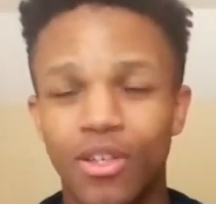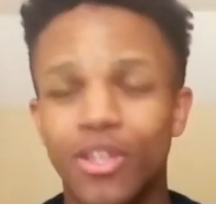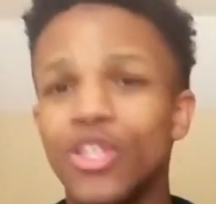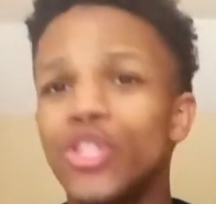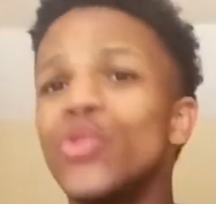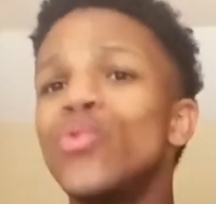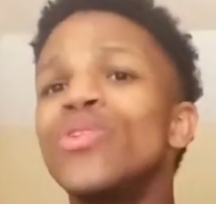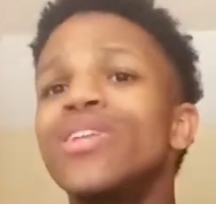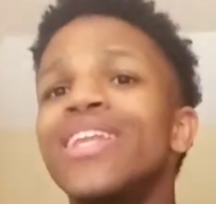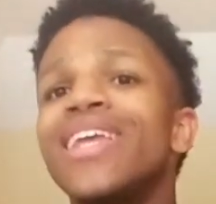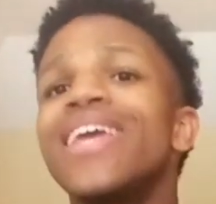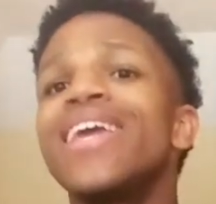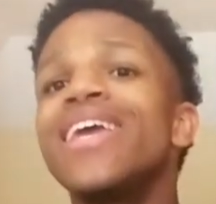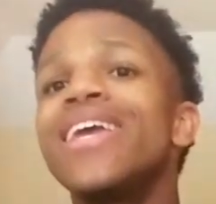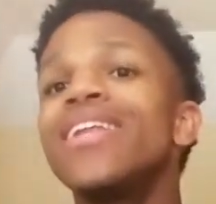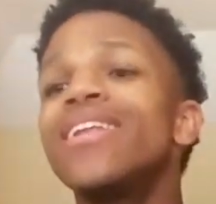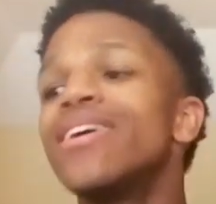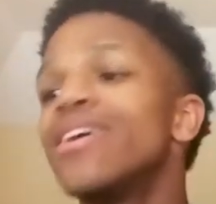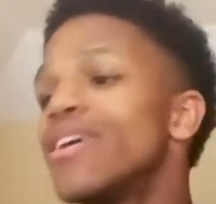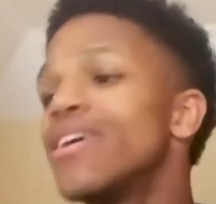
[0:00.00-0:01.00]
You
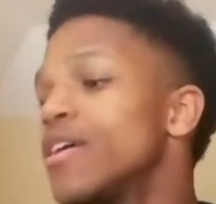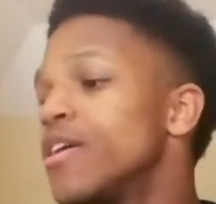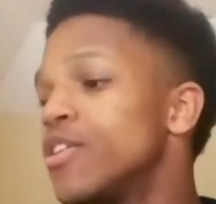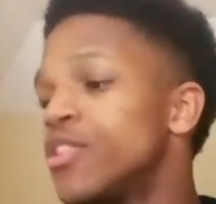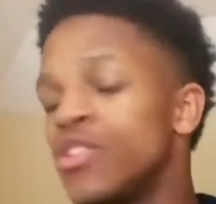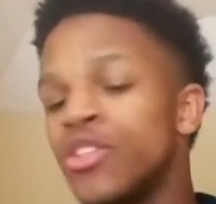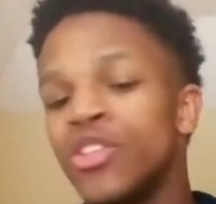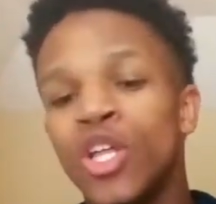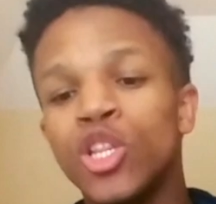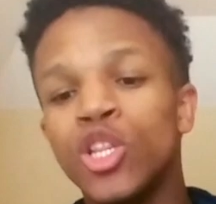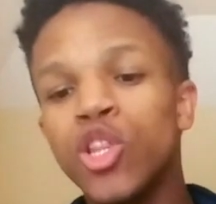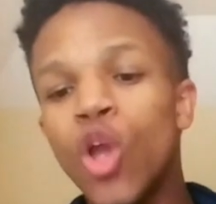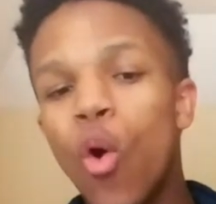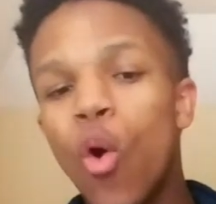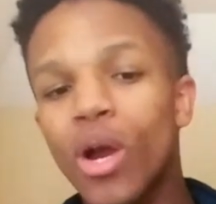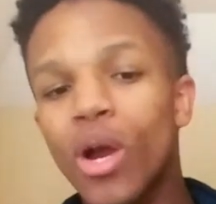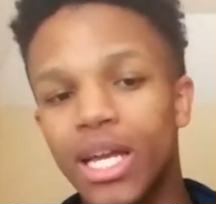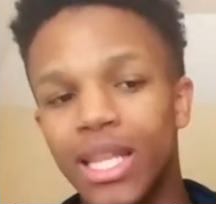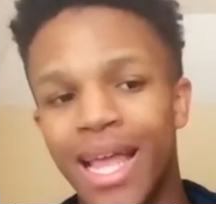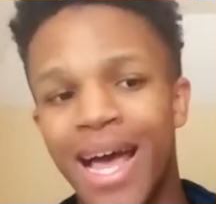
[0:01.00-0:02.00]
need the lower
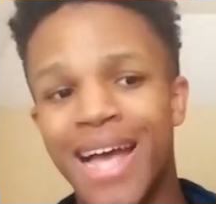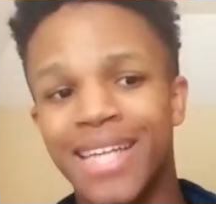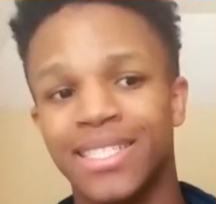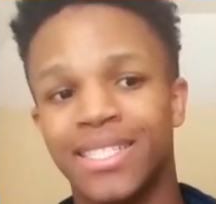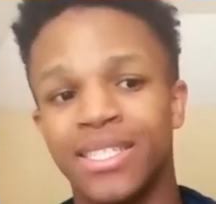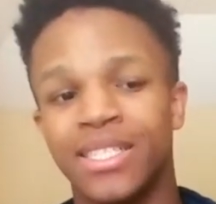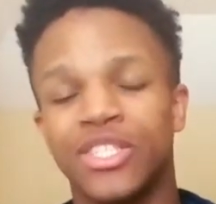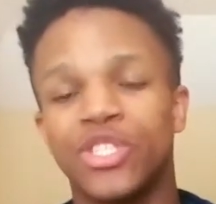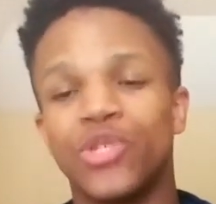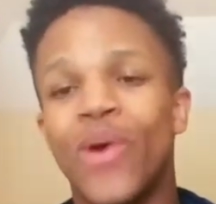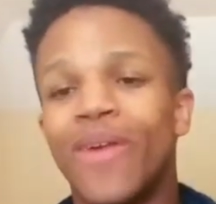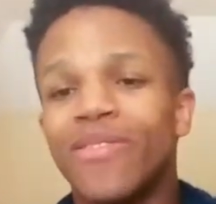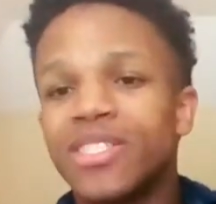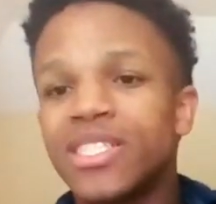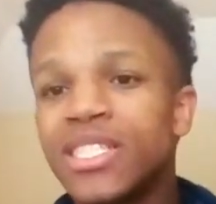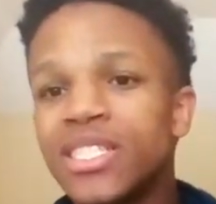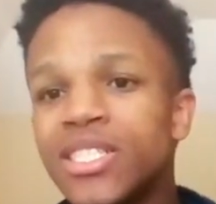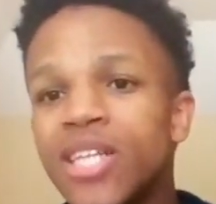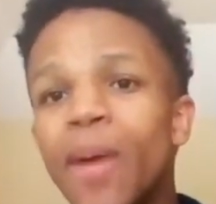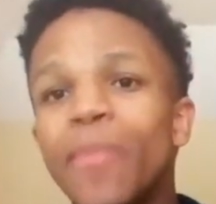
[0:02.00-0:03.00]
classes to have
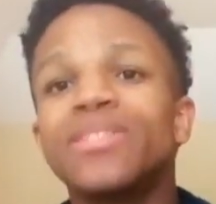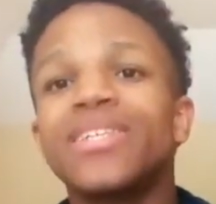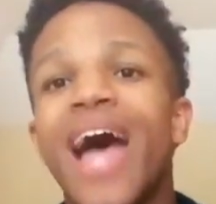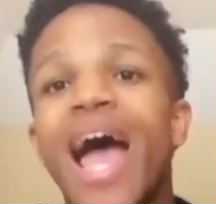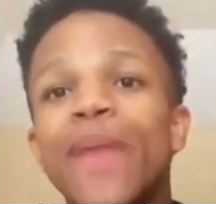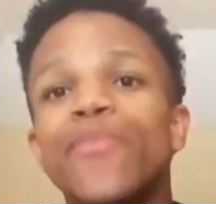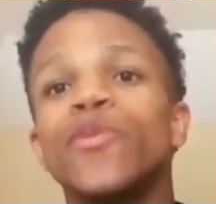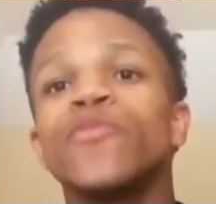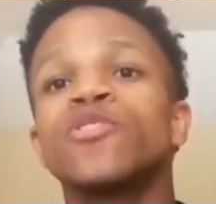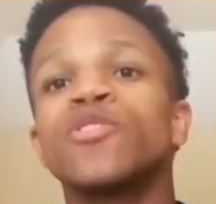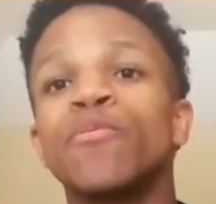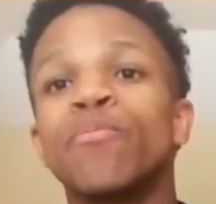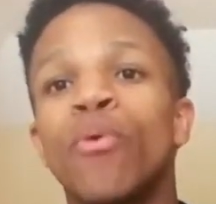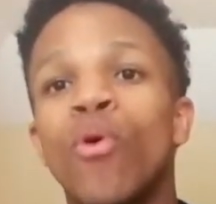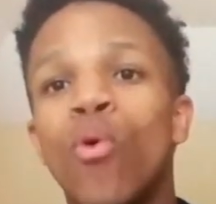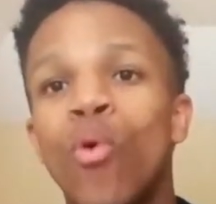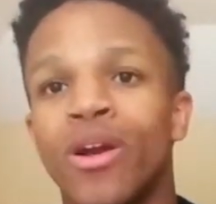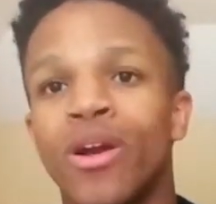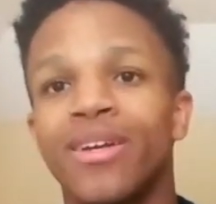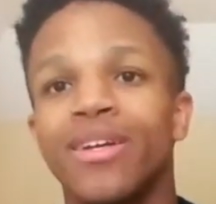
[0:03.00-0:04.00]
some type of
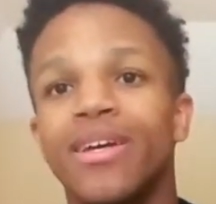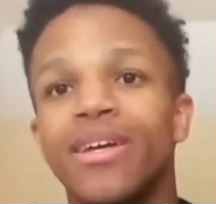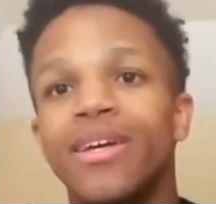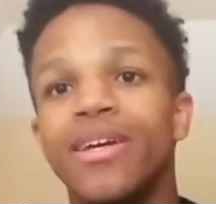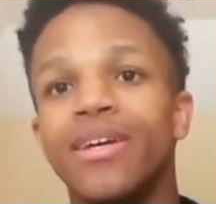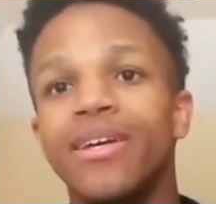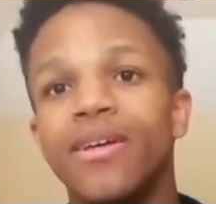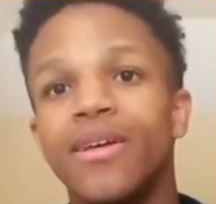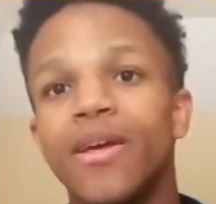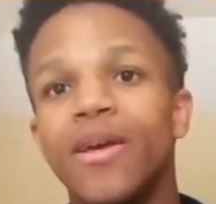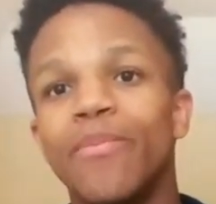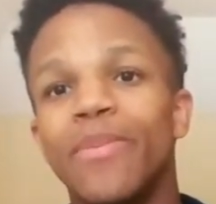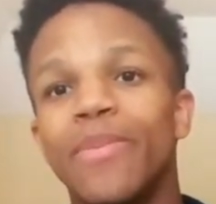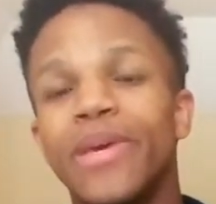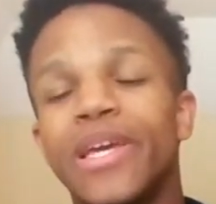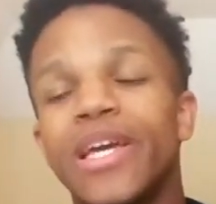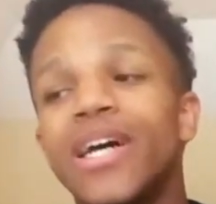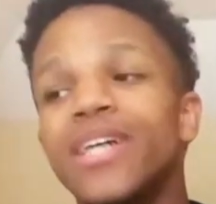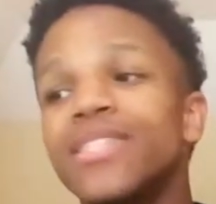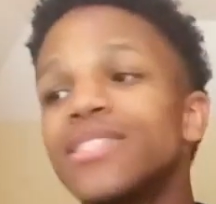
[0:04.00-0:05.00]
support,
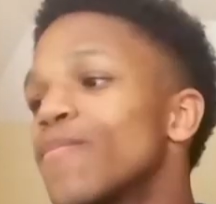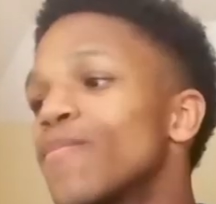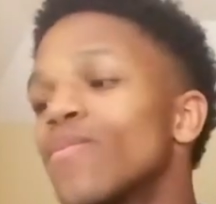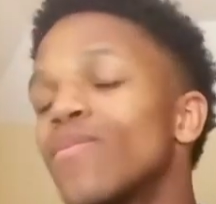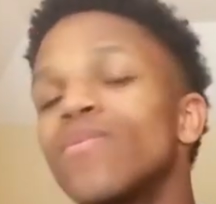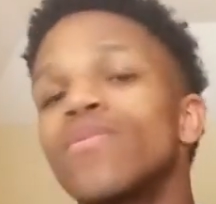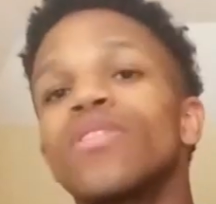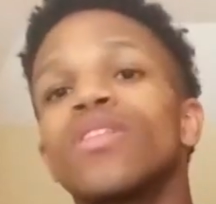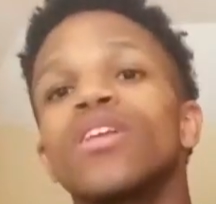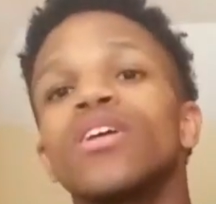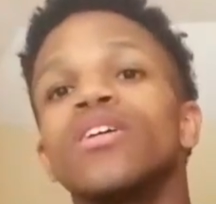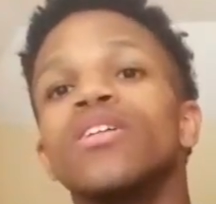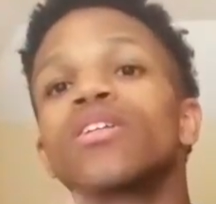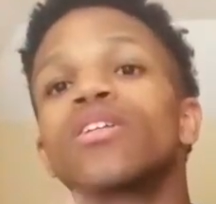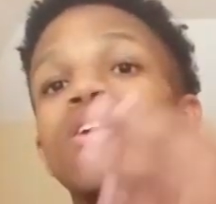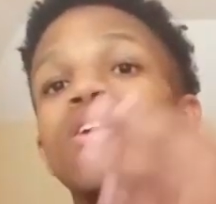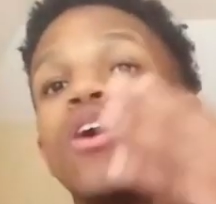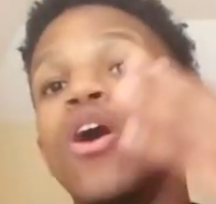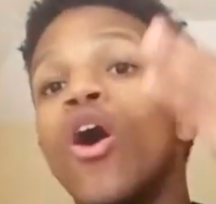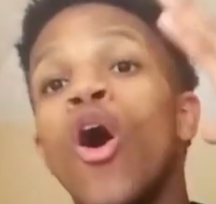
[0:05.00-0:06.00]
because
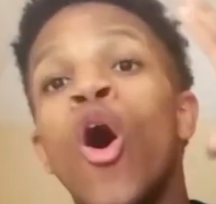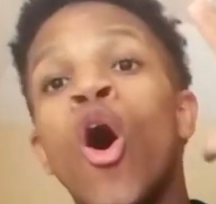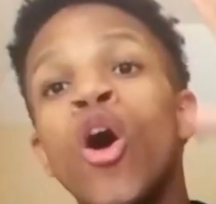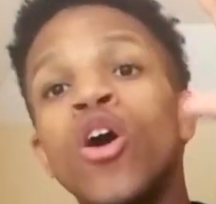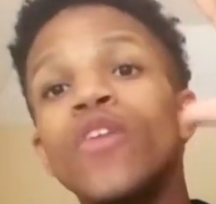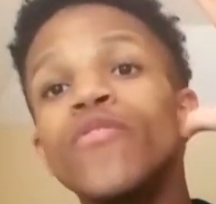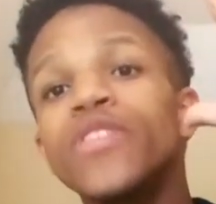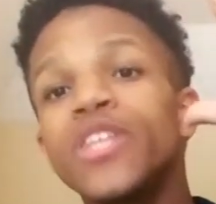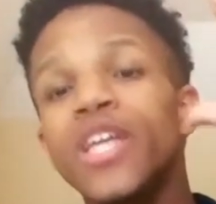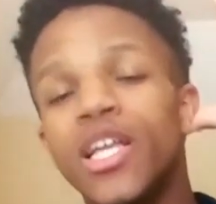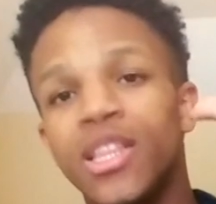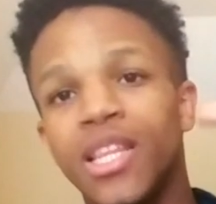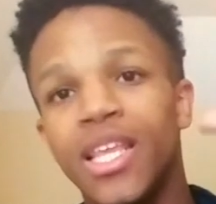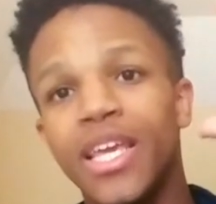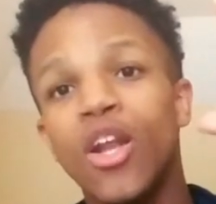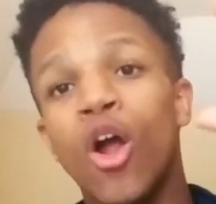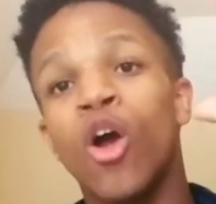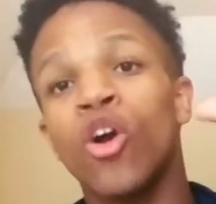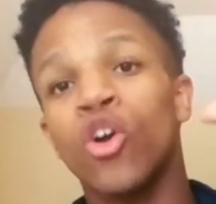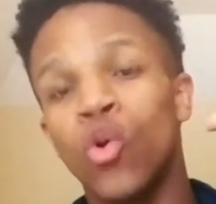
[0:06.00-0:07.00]
all of the
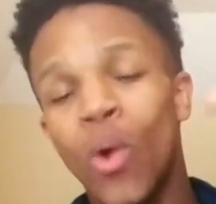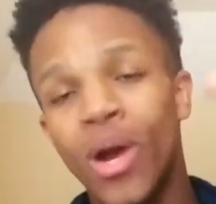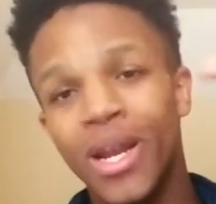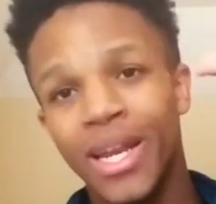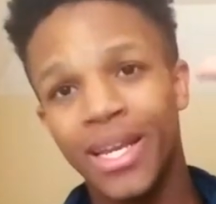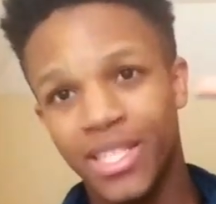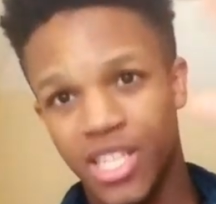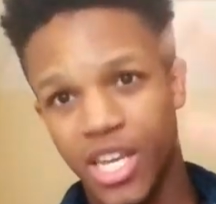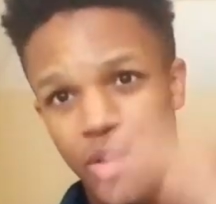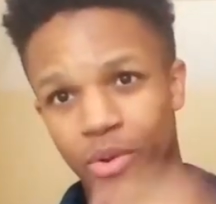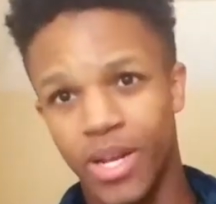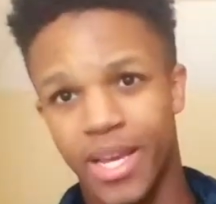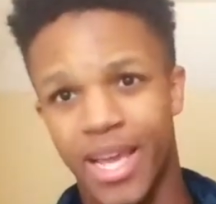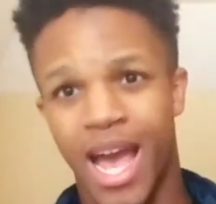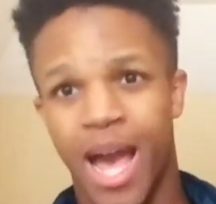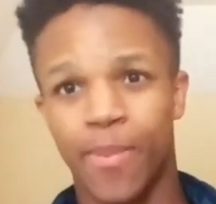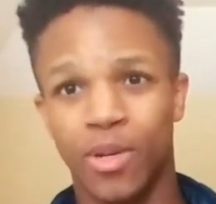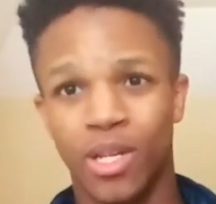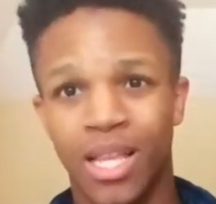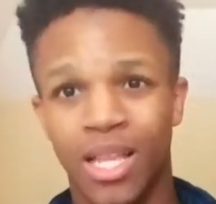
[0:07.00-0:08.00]
elite are going to continue to
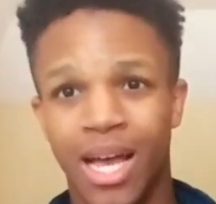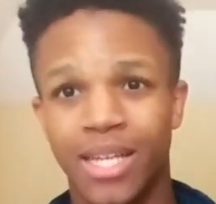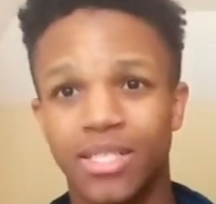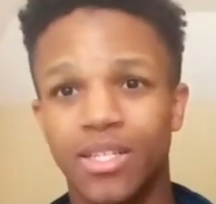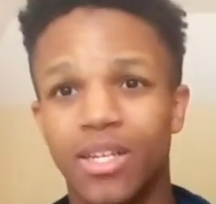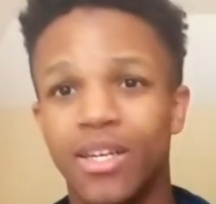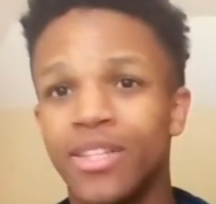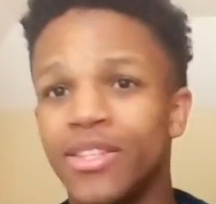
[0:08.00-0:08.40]
capitalize.